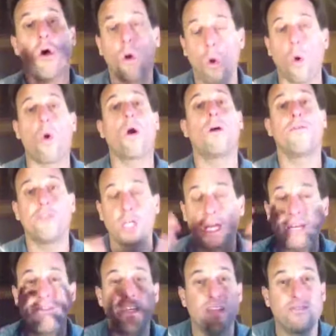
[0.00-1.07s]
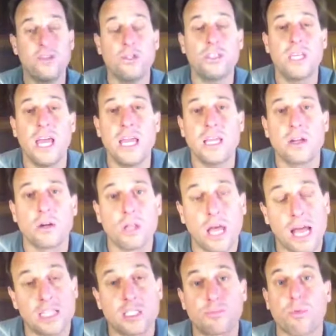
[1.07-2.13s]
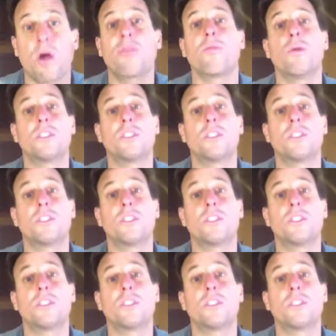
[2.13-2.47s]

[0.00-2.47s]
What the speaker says: or if even if you take your last breath,